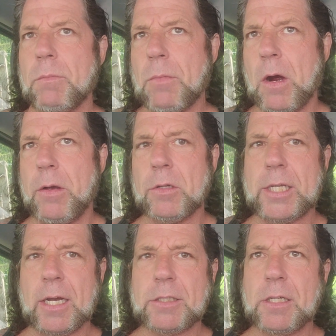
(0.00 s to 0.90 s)
Mario
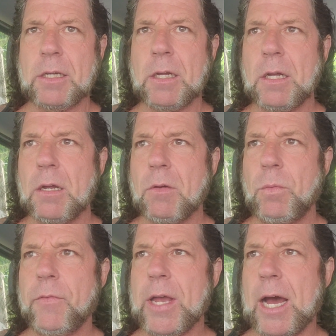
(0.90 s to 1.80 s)
Testa,
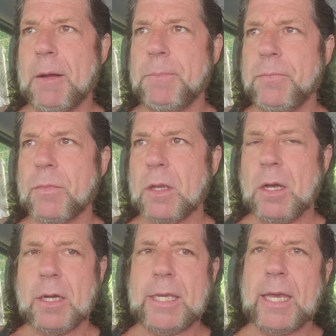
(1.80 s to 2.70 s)
we've got
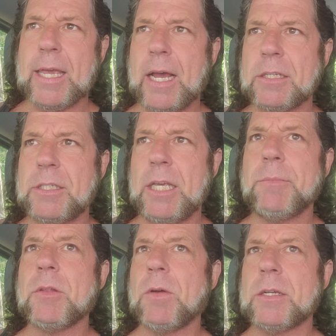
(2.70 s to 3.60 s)
a kick ass team.
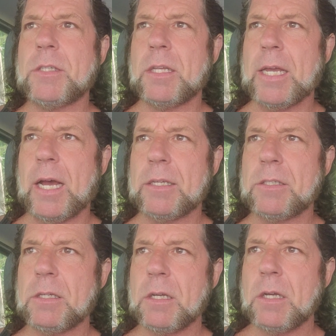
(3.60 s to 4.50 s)
And the rest of the
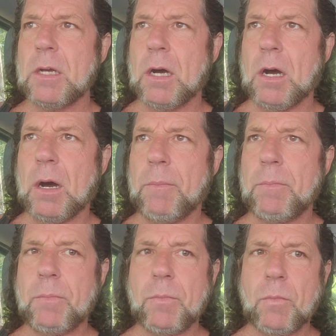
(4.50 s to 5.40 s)
guys, um,
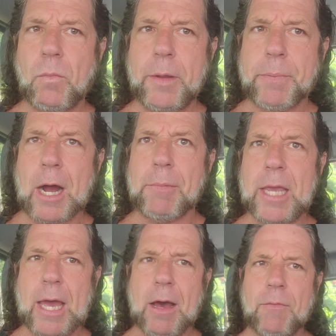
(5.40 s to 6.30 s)
we probably
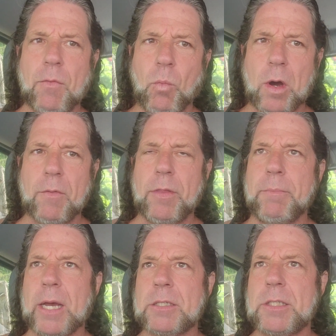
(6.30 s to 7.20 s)
have one of the
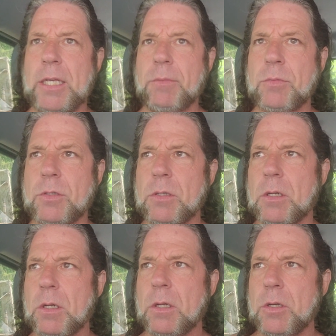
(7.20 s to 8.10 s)
best teams
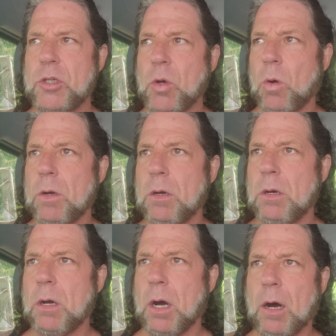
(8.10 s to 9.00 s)
short
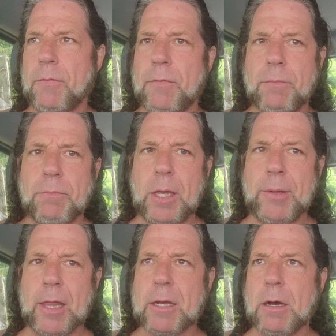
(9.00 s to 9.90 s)
of
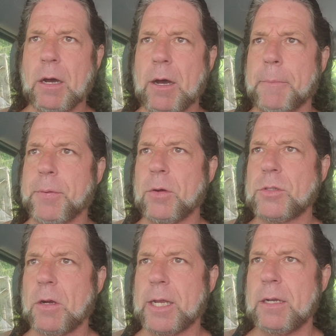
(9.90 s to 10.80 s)
maybe like a, a pro
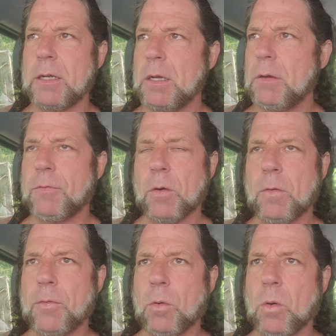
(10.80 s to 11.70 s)
circuit for,
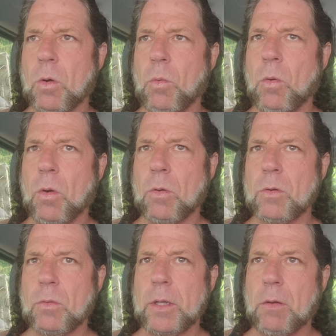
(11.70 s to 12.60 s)
for or, or, or,
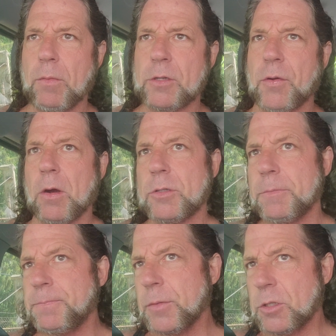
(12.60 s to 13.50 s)
you know, as far as
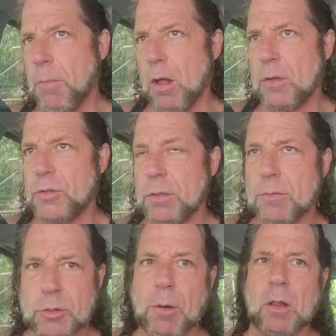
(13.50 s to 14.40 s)
smaller
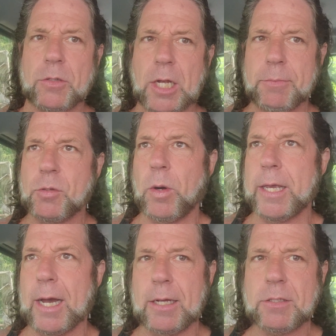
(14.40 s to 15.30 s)
smaller shops, 20
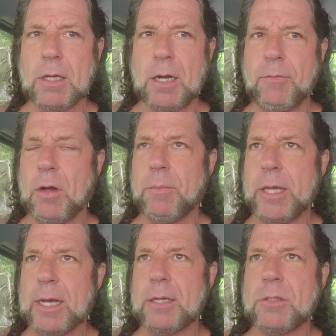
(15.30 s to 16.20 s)
guys. I don't even know how many
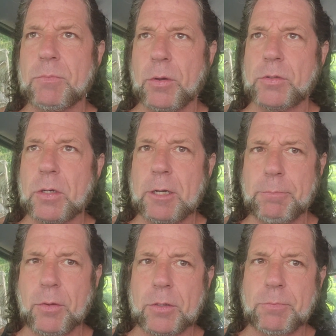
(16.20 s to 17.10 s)
guys Pro Circuit
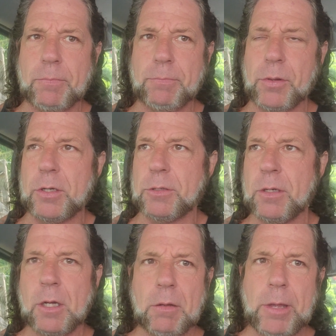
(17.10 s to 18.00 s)
employs. employs.
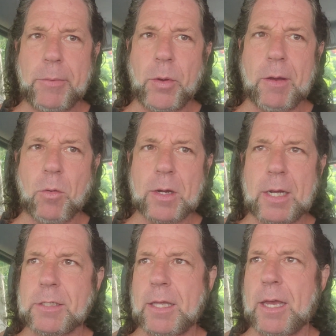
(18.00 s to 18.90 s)
Maybe we have more
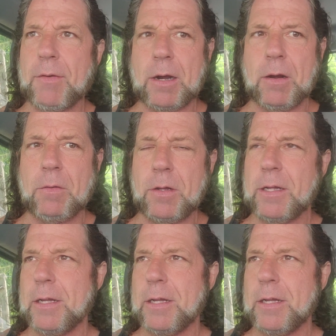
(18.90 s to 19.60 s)
guys than they have. I don't know.